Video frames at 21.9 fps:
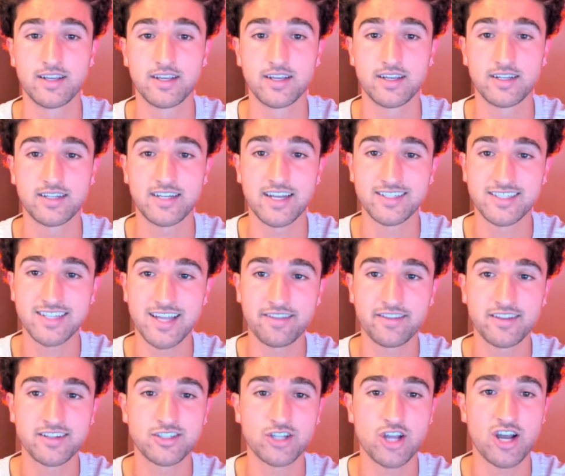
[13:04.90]
test out
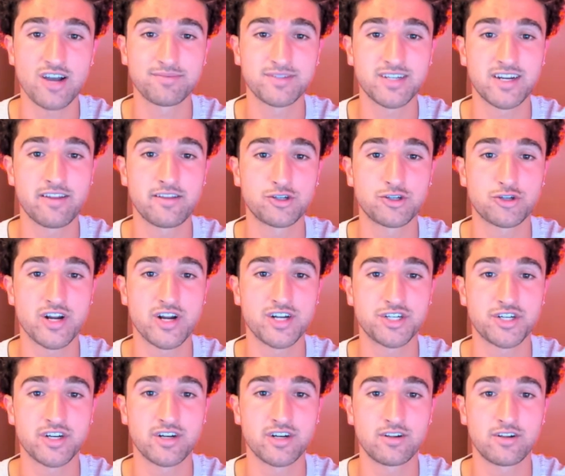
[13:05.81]
this top side of the trend
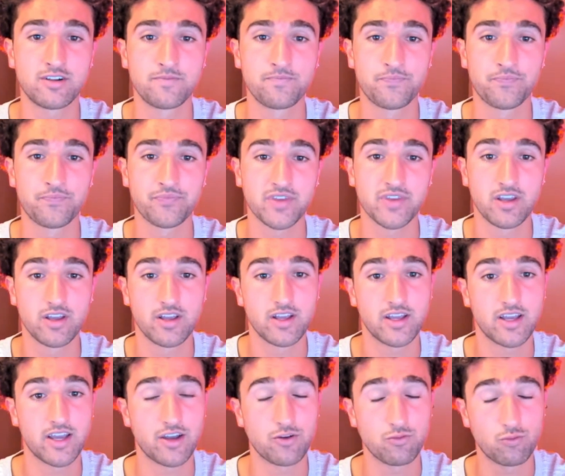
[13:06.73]
channel,
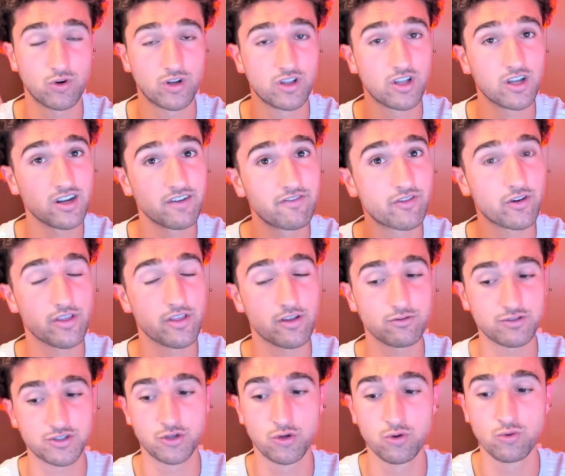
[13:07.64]
and we're looking for
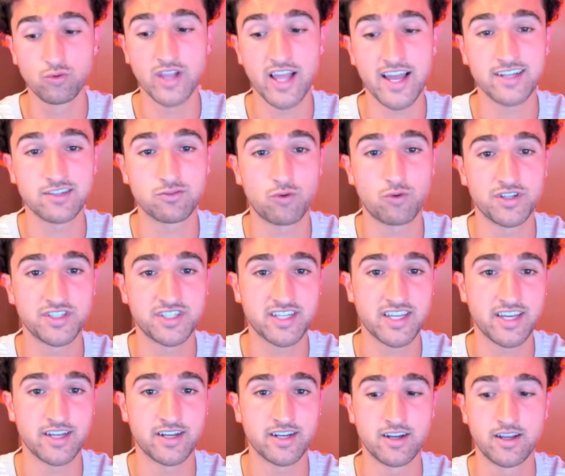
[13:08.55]
those two legs once
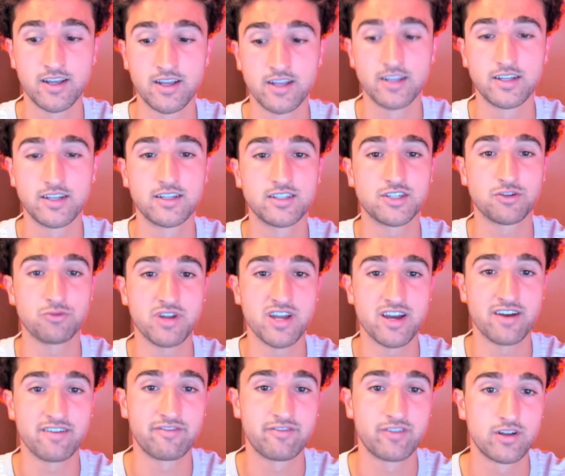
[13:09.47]
again. So we
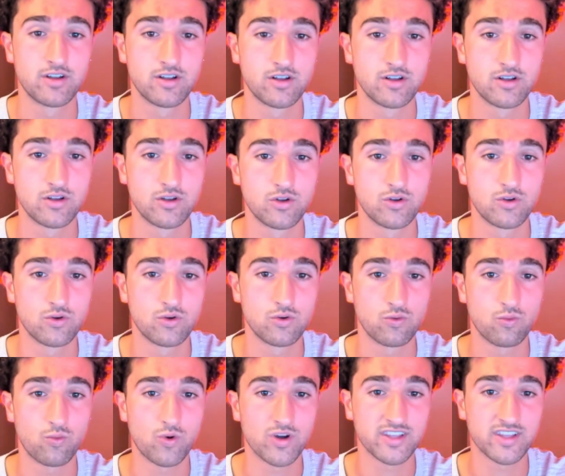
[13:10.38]
have
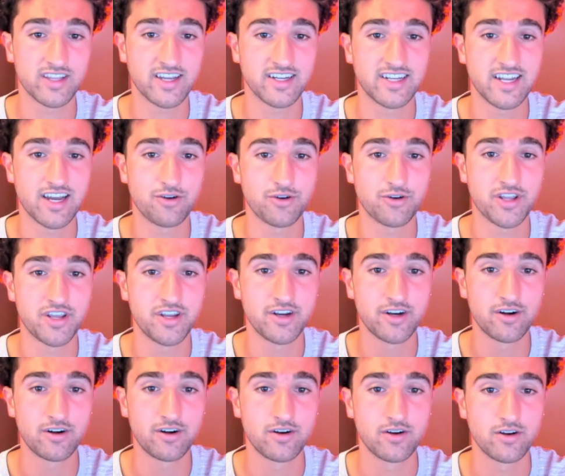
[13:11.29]
one leg down
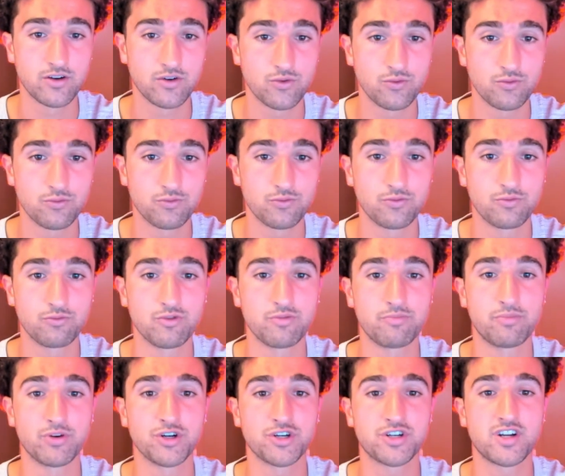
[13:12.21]
here, we
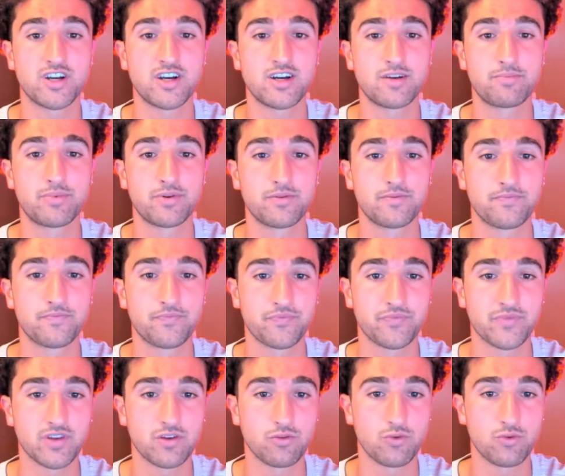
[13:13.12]
pushed up,
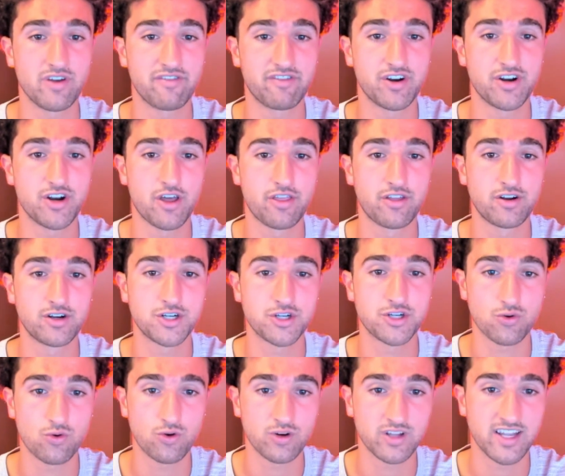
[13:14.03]
we have another
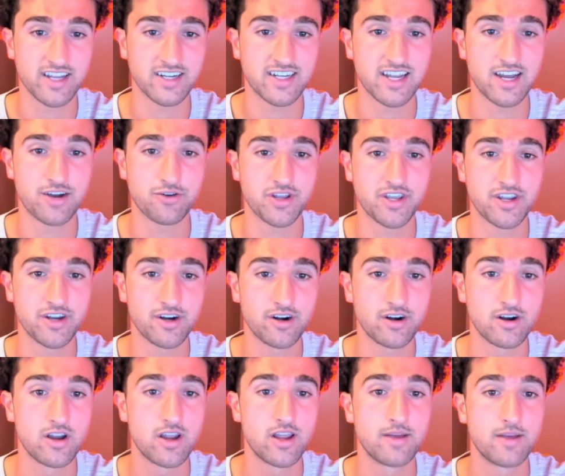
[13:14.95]
short leg down
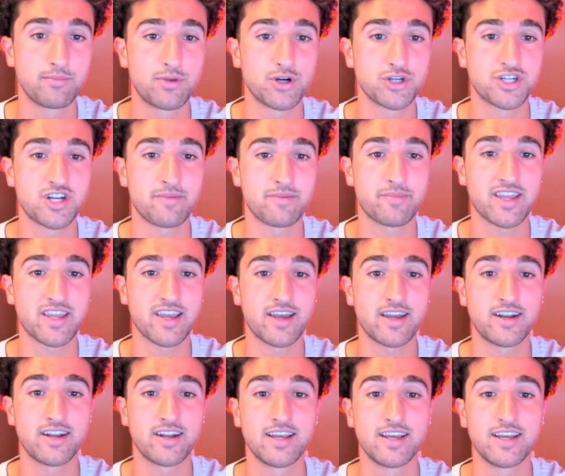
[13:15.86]
here, pushed up
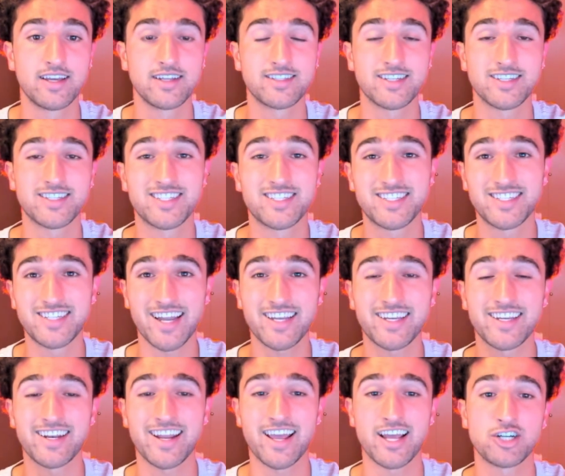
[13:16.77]
again. It's a
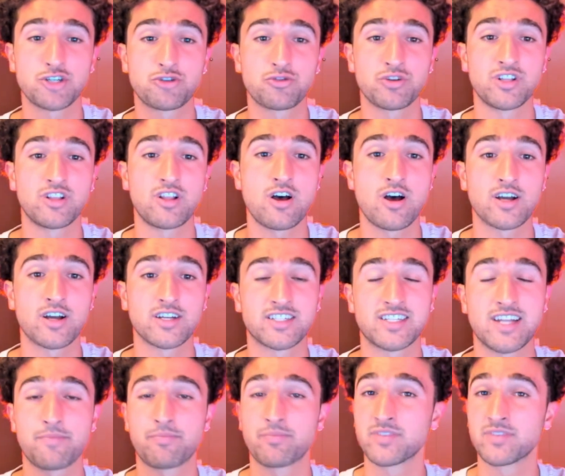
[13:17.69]
second entry long,
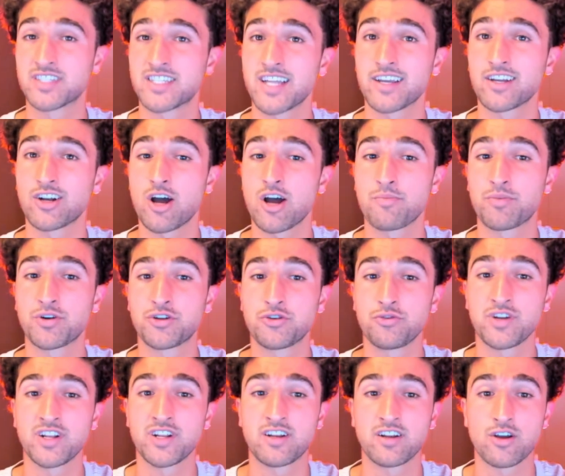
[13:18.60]
second
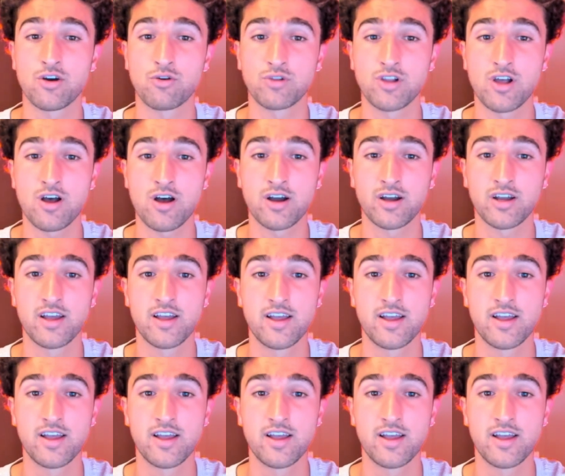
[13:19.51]
opportunity to go long,